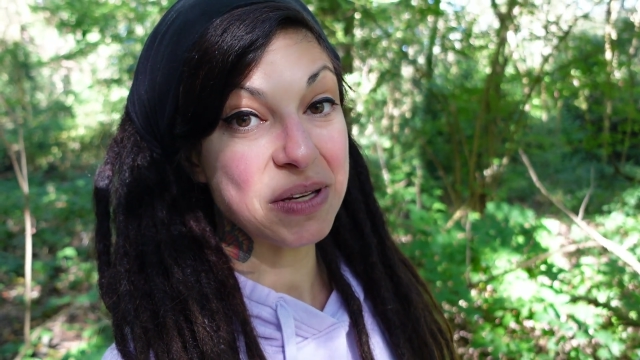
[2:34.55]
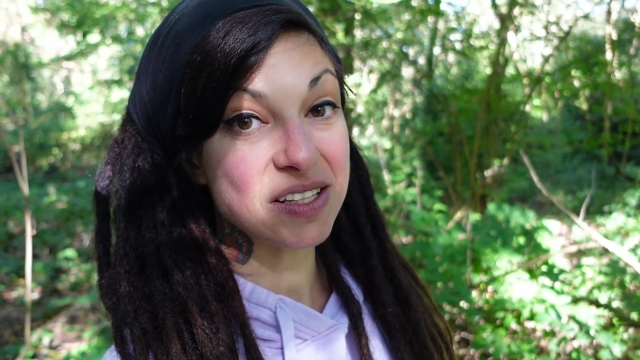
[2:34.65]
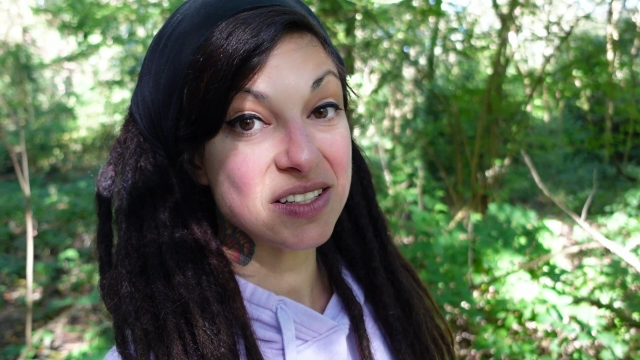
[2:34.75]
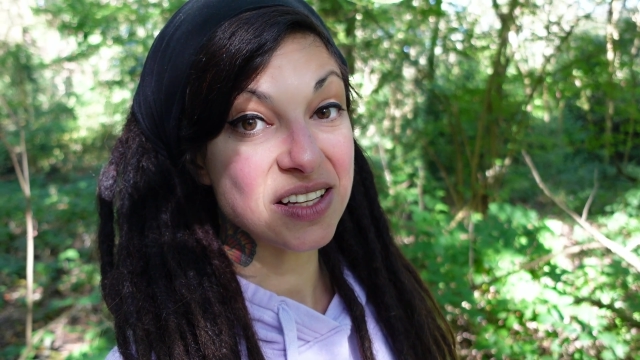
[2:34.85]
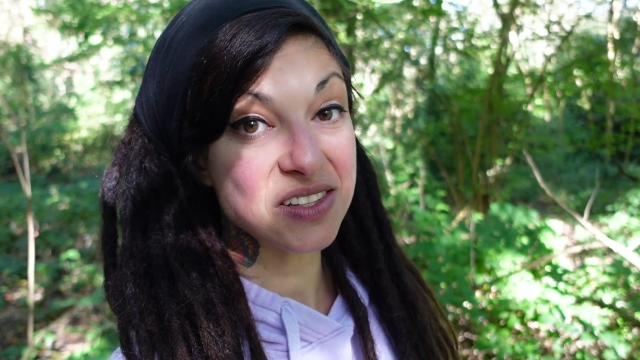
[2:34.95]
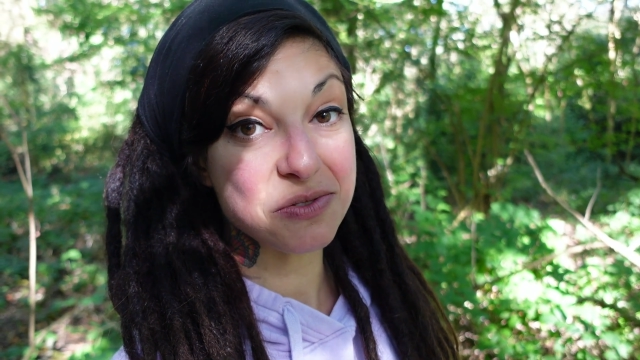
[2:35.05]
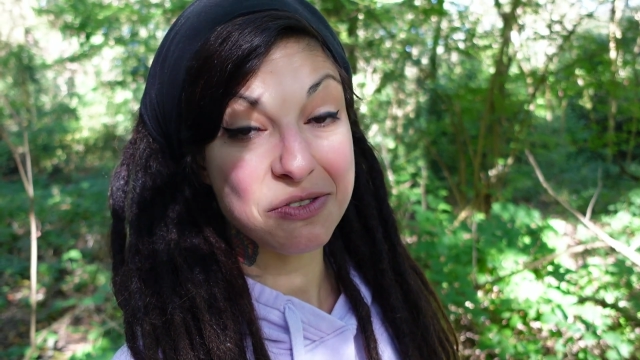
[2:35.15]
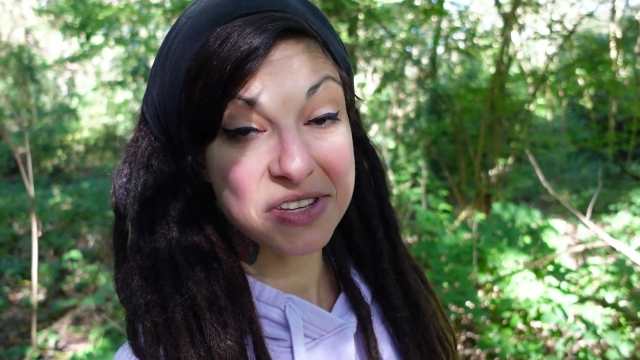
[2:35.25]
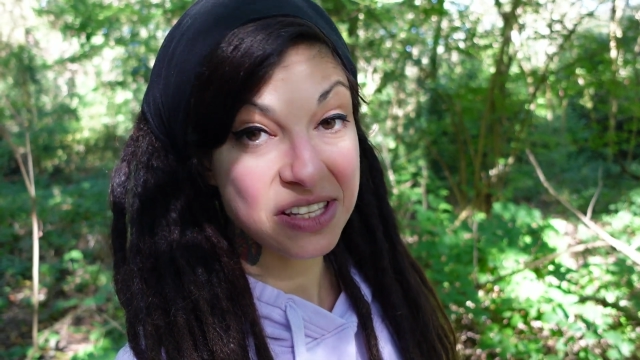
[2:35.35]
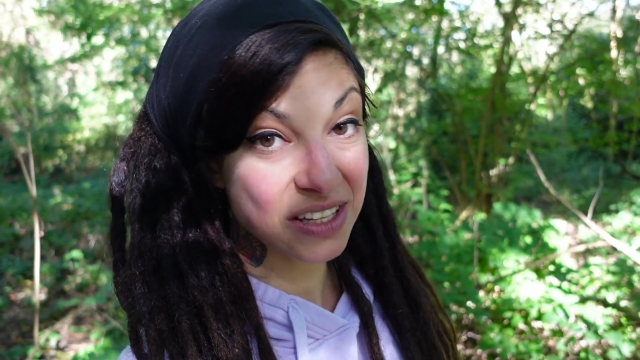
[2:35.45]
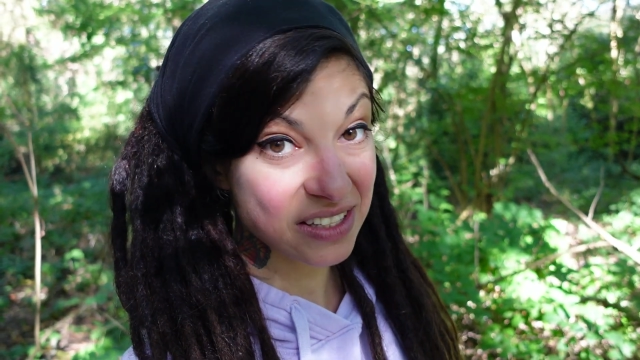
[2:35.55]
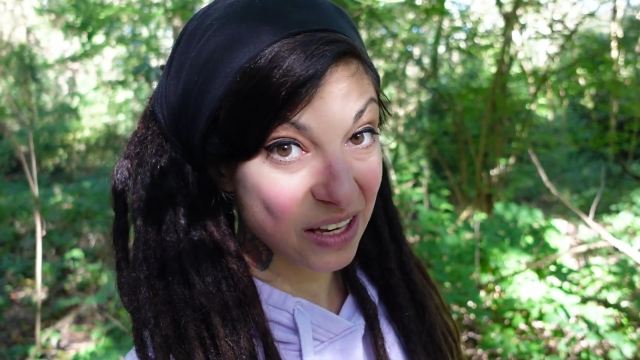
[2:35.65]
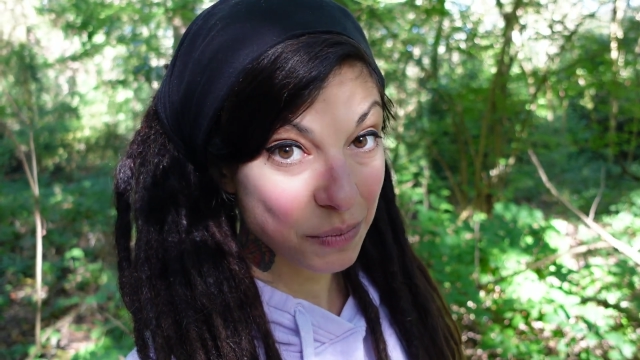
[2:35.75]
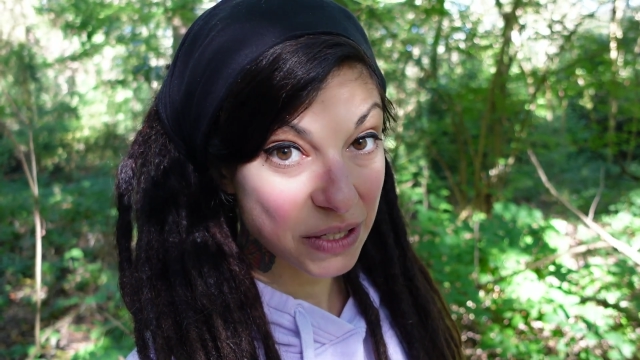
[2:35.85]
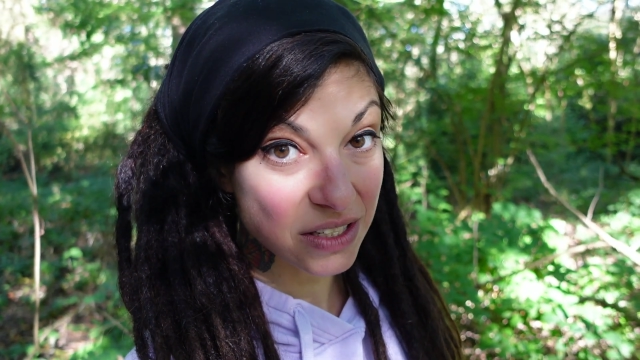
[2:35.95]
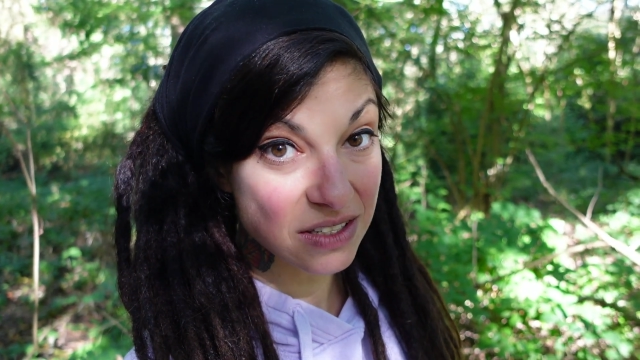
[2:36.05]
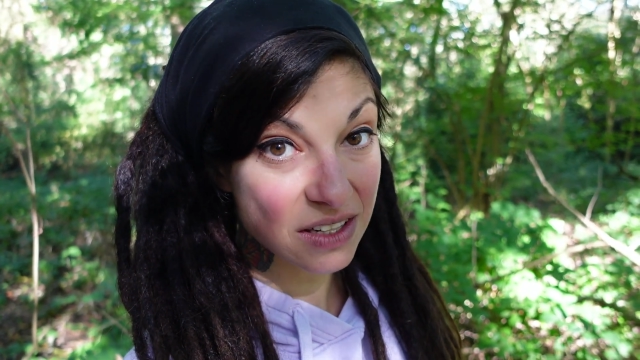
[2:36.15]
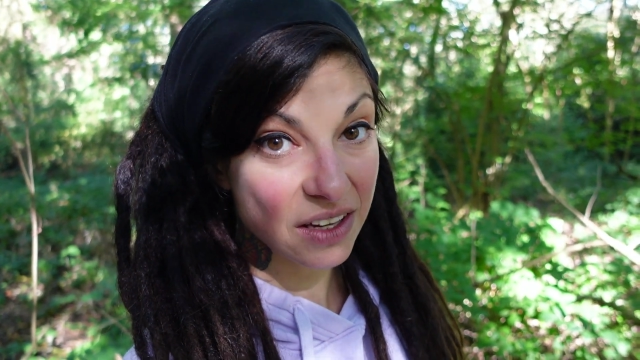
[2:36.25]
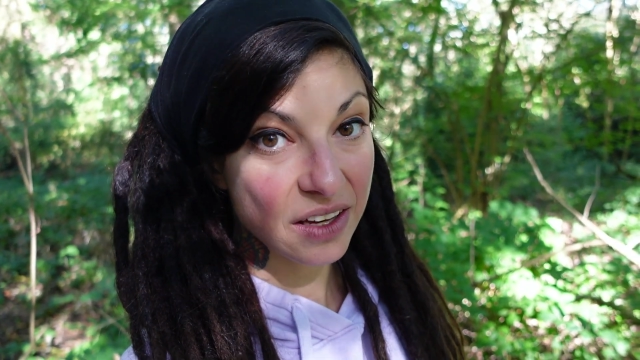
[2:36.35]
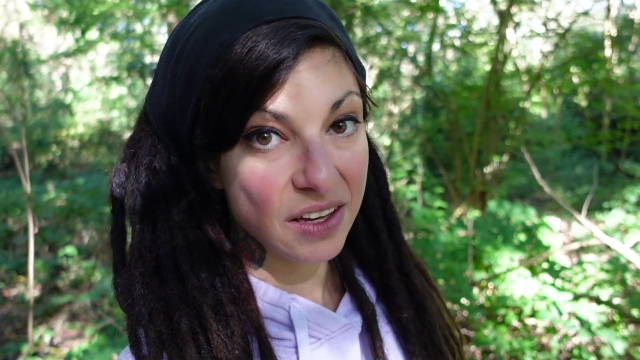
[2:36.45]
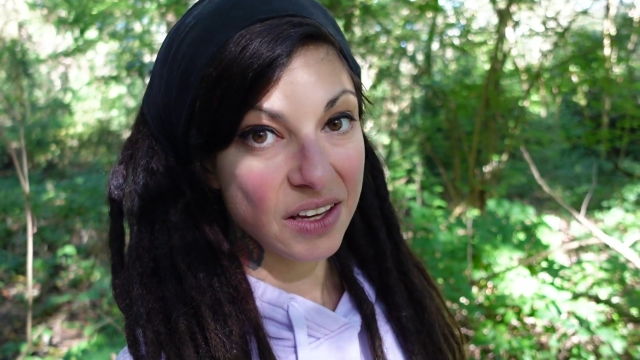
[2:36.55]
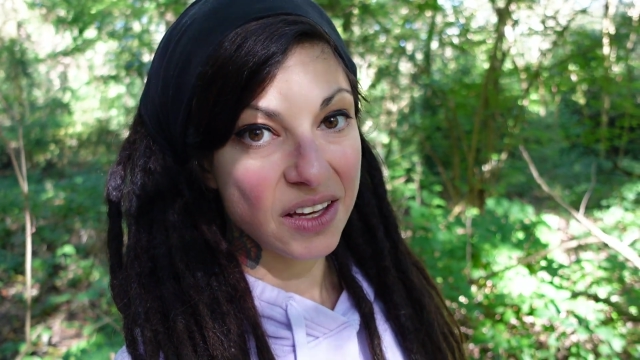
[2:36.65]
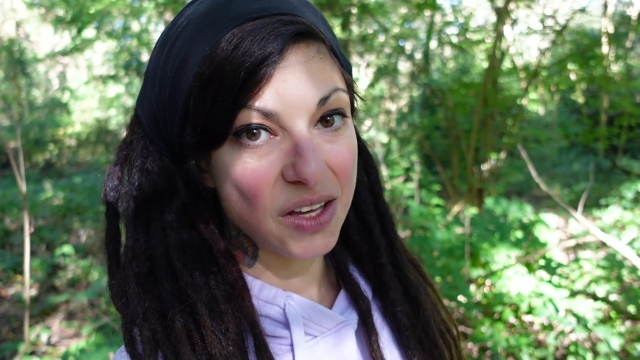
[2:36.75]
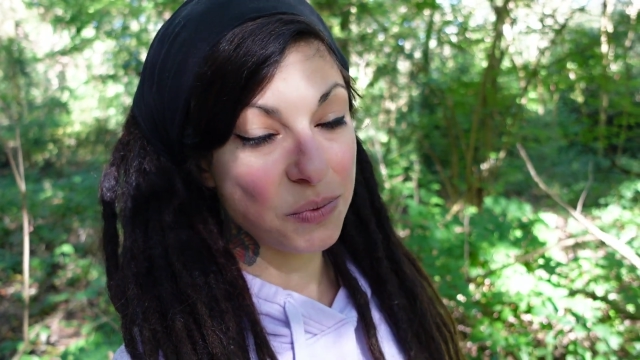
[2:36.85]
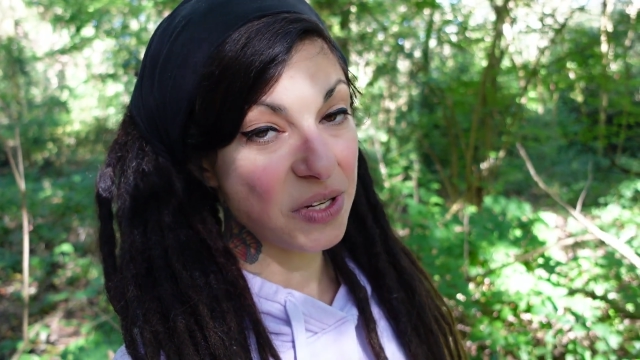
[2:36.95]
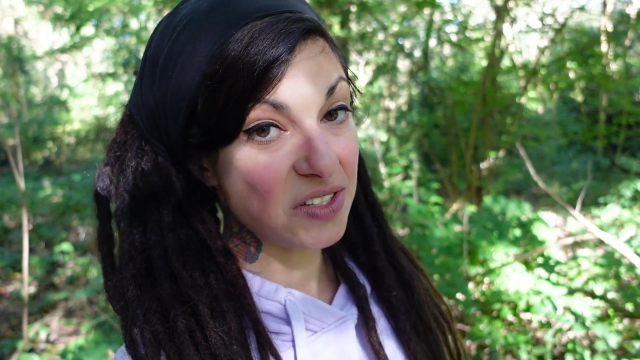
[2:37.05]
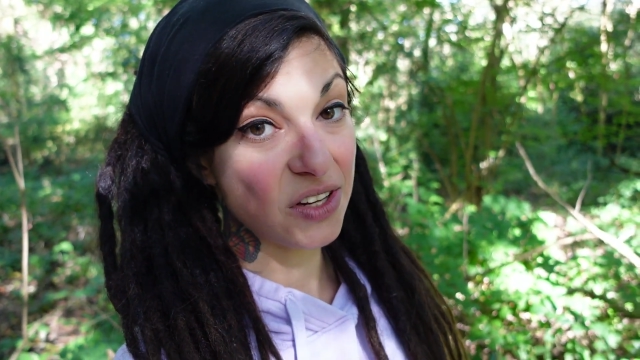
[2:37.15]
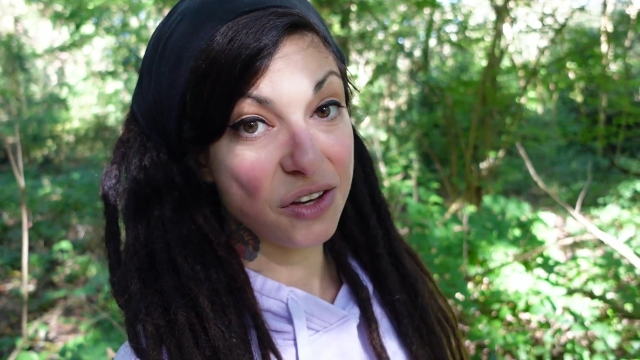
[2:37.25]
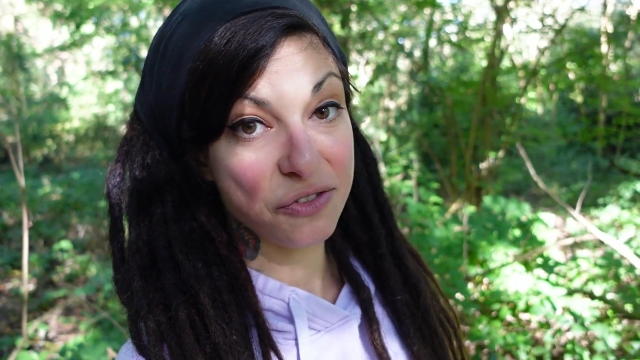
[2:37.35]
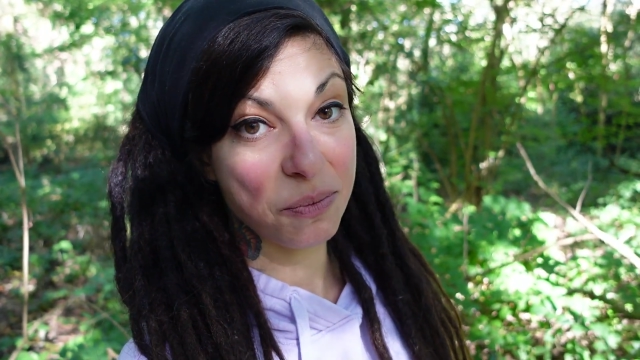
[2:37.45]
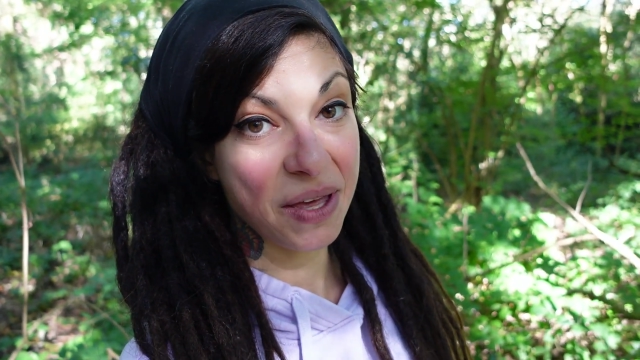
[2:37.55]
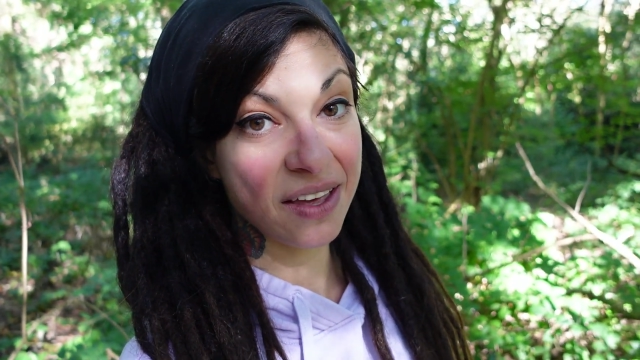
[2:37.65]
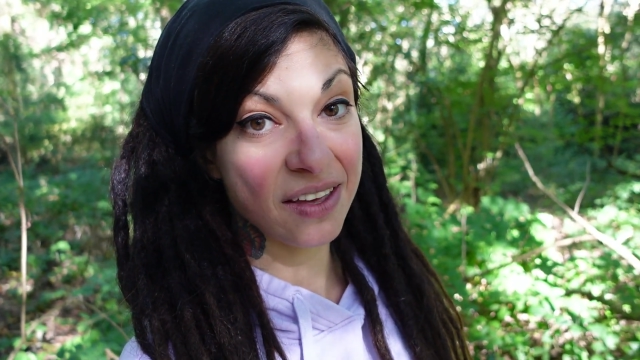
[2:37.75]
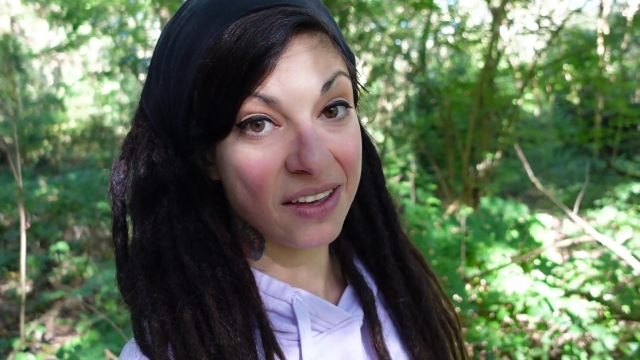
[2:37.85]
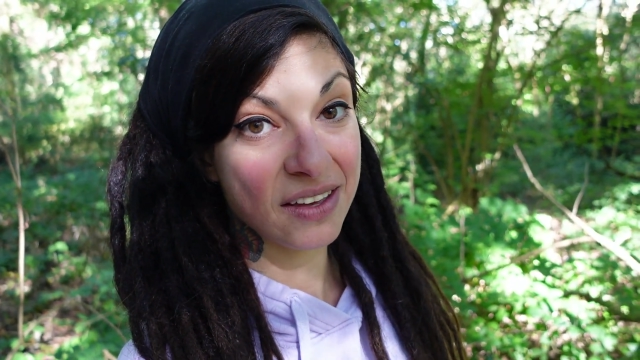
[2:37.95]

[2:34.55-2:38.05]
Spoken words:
make sense of everything that's happened and where to go from here.